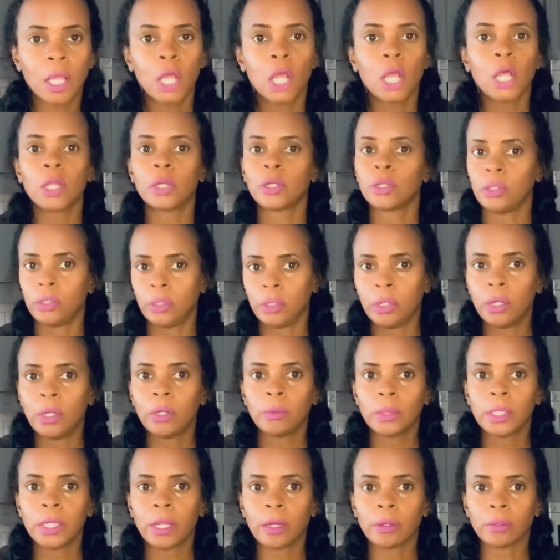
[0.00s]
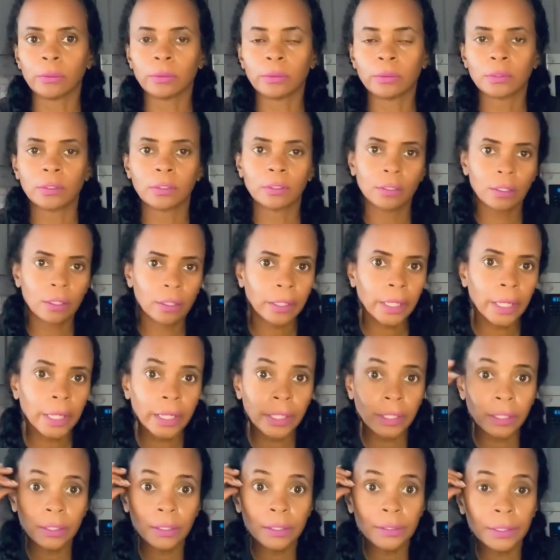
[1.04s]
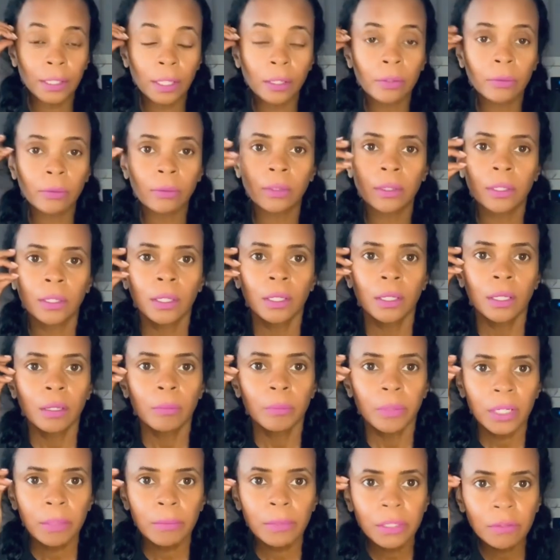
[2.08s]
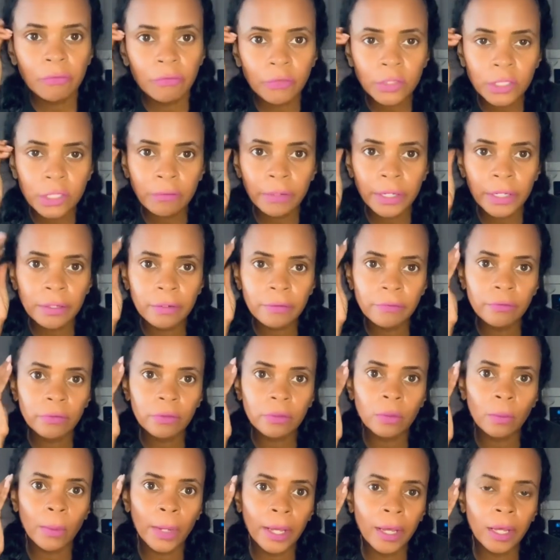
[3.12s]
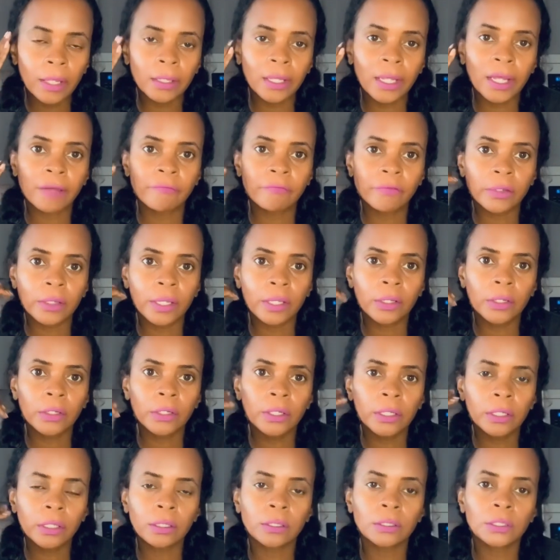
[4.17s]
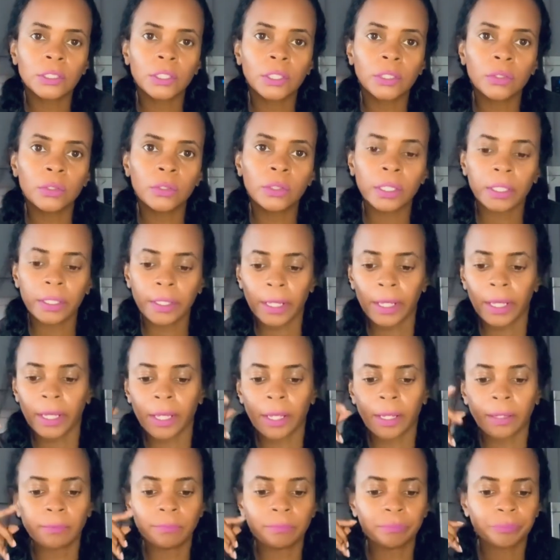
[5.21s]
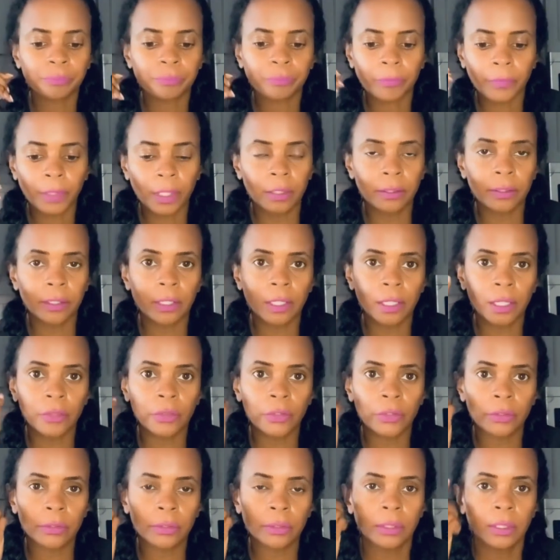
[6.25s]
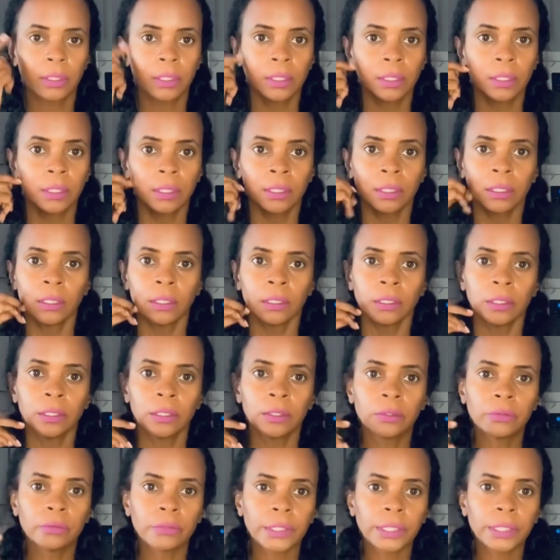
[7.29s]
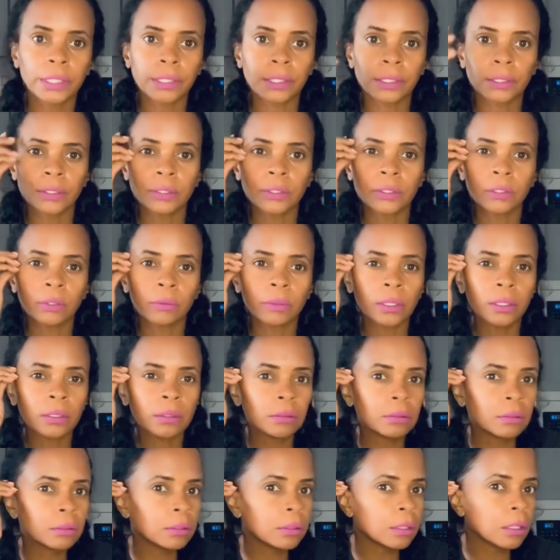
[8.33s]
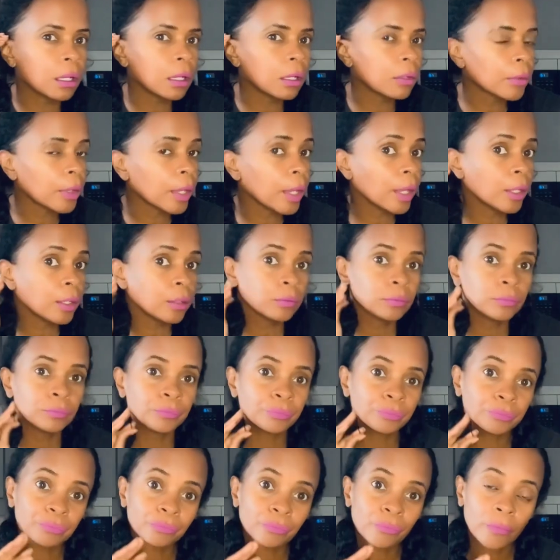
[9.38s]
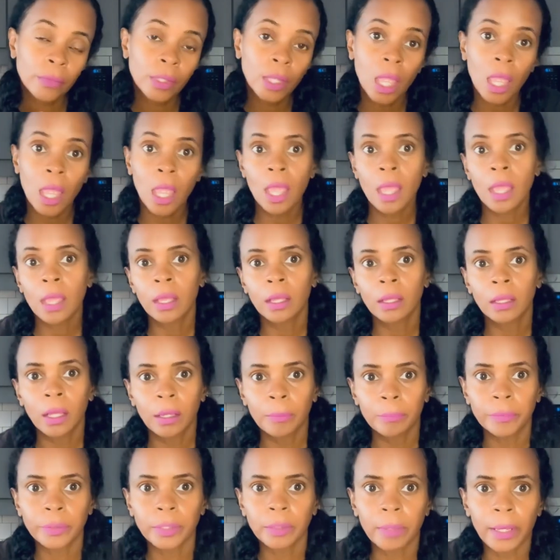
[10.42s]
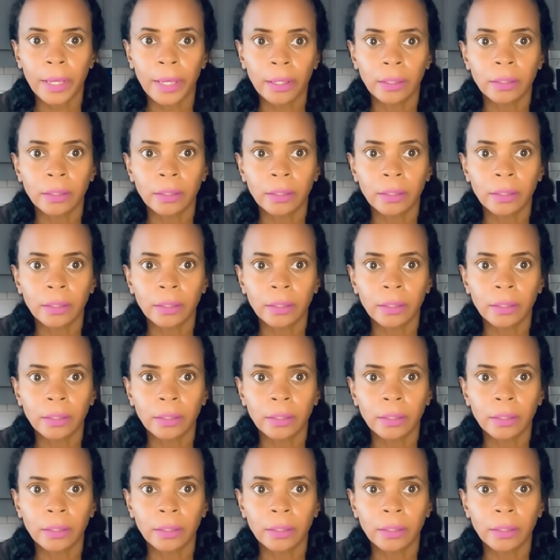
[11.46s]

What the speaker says: No, we don't, okay? So put them in the refrigerator for a while after they cook so you can add the other ingredients to it, okay? Be back.